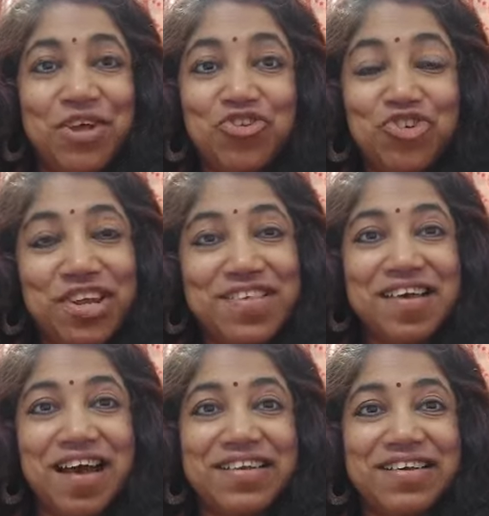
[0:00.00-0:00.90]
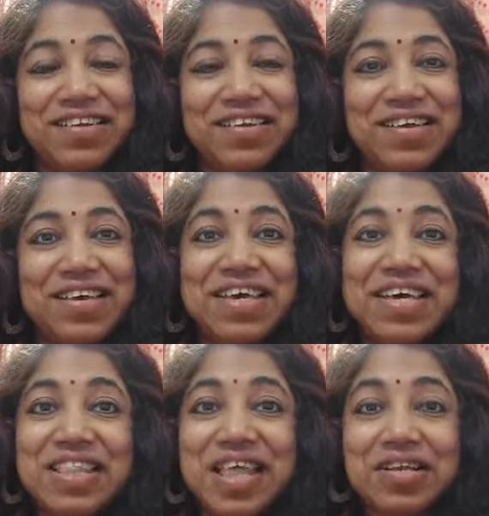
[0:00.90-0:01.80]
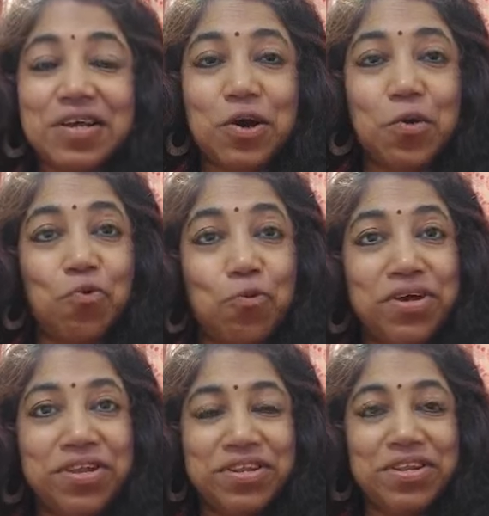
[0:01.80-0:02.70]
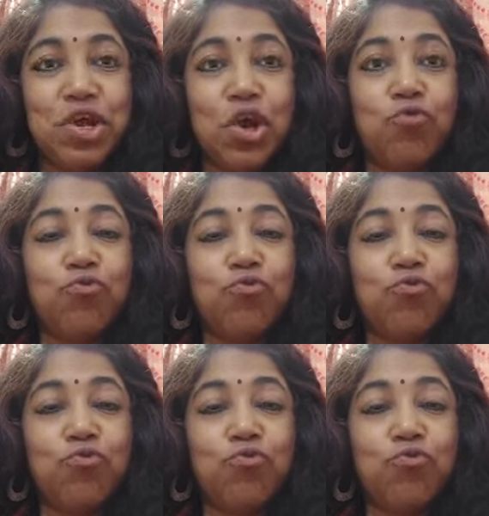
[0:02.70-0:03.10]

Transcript: when she decided that a woman